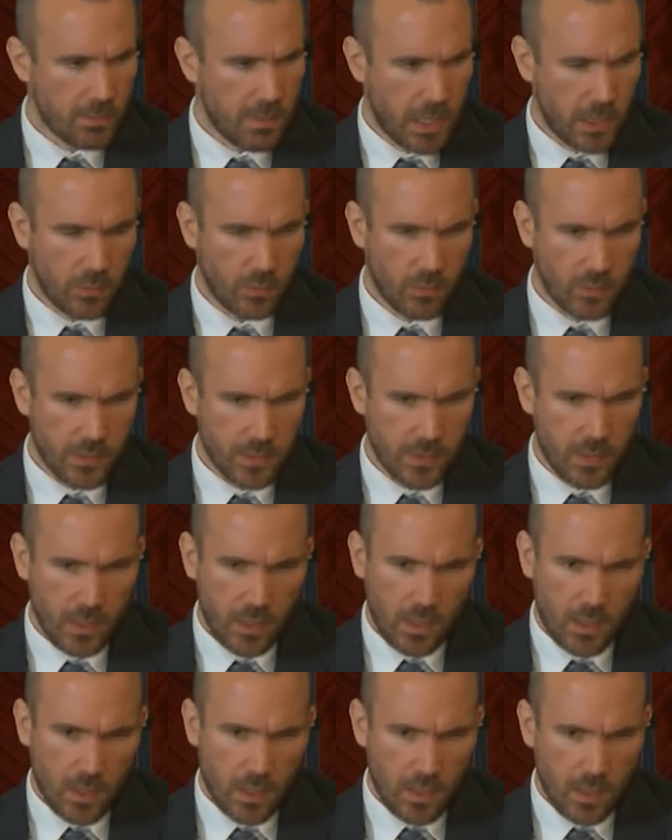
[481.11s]
metals
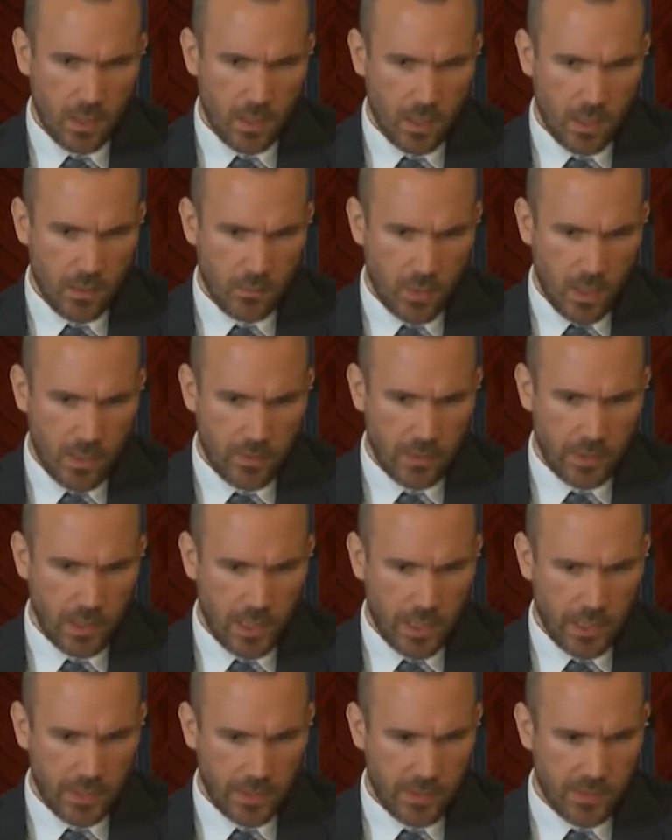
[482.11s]
rather
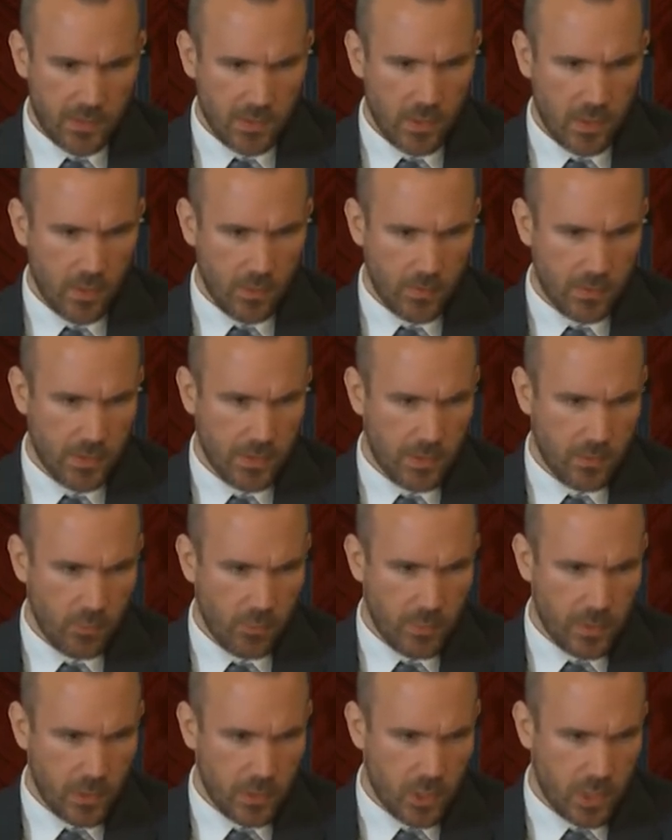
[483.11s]
like stones, so it
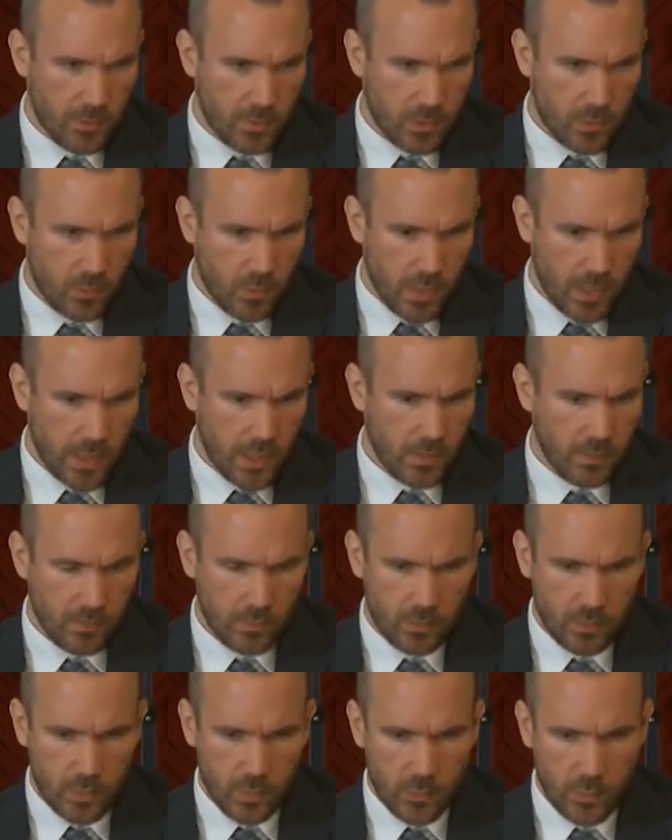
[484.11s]
would be chipped away,
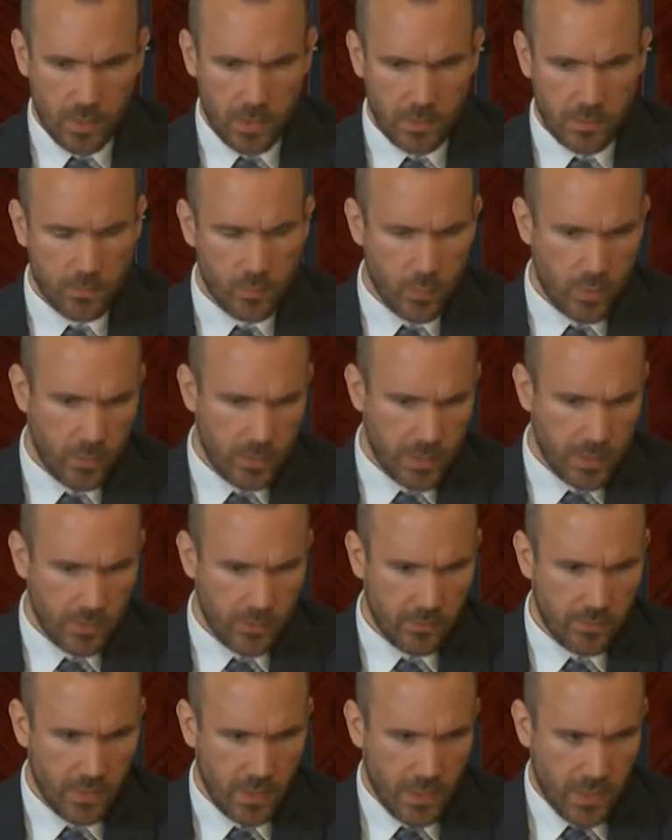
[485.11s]
which would be a
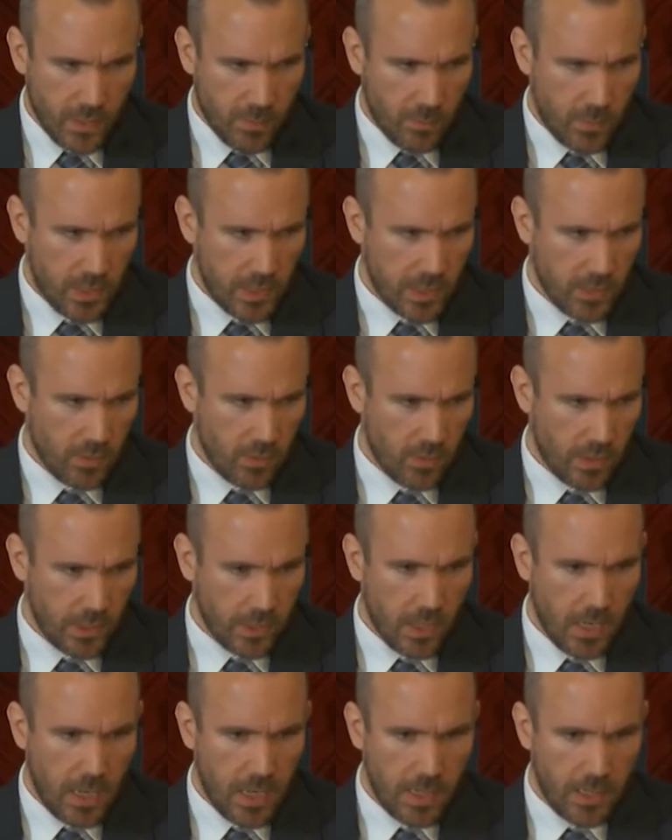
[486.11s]
primitive
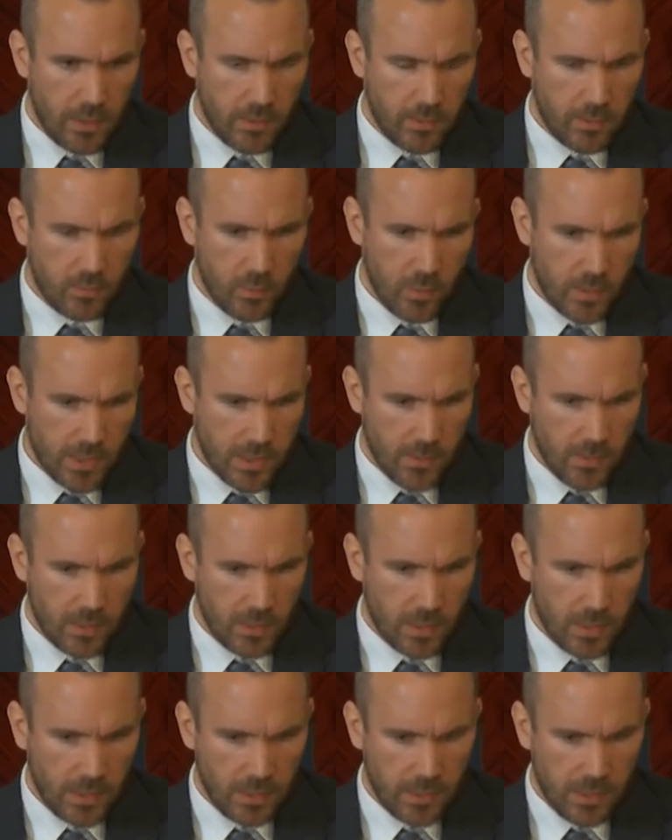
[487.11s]
meteoric iron or
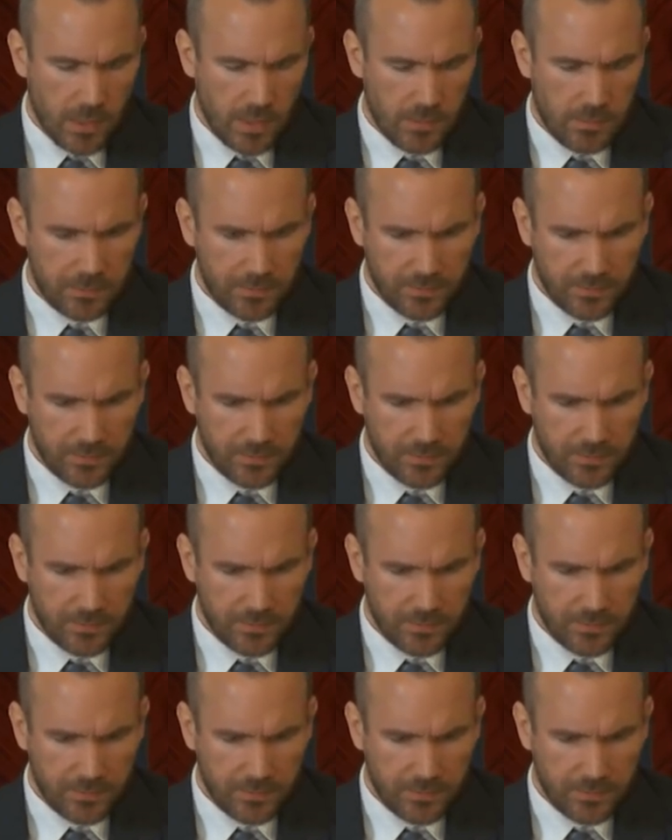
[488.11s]
something like that.